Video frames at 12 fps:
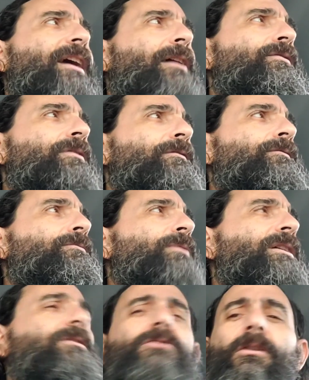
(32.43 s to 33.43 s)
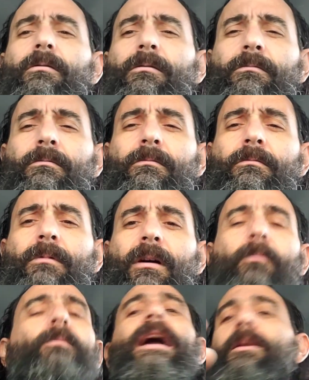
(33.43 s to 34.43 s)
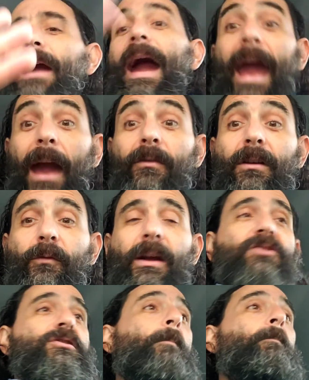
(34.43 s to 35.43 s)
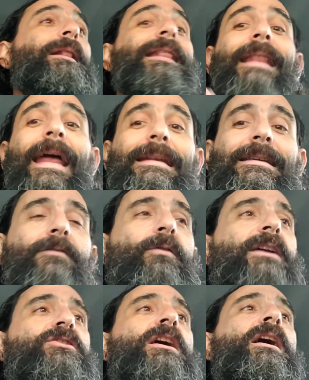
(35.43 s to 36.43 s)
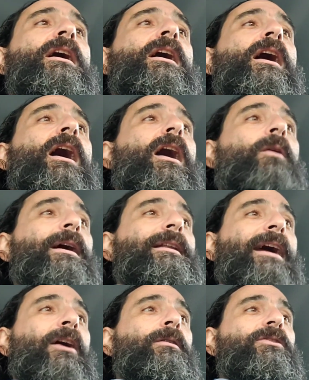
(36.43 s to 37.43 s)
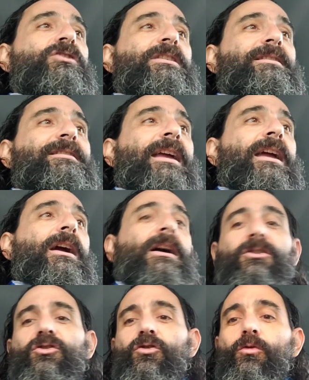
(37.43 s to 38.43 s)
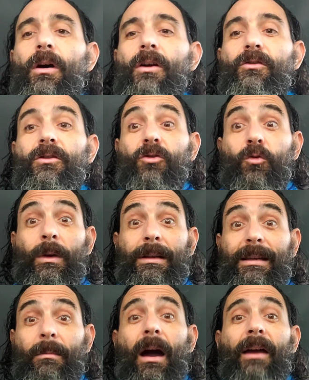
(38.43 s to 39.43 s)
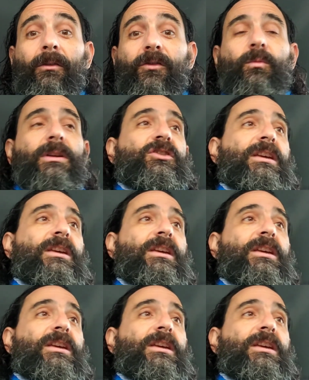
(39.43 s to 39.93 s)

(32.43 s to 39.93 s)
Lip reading: have enough range? No. Anyway, I have enough range. Plenty of range. Right now, she is saying 220 miles, which